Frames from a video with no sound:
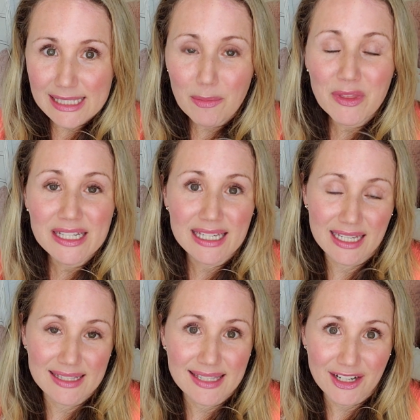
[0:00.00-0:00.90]
something to
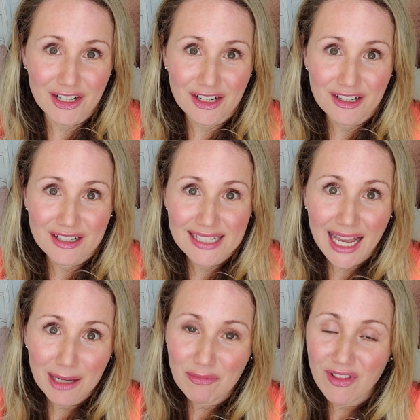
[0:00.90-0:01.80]
consider.
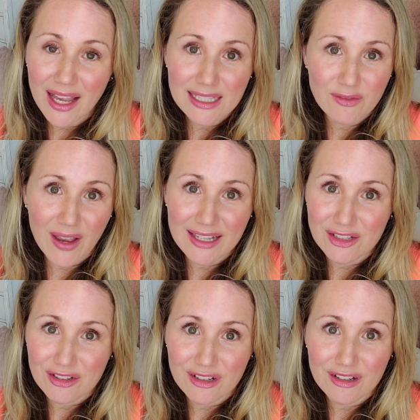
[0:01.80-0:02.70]
Time flies
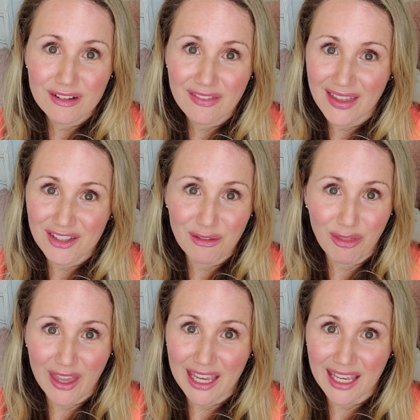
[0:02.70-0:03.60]
faster than you
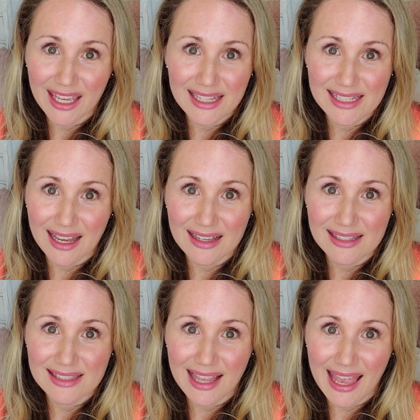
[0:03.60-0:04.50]
think it does,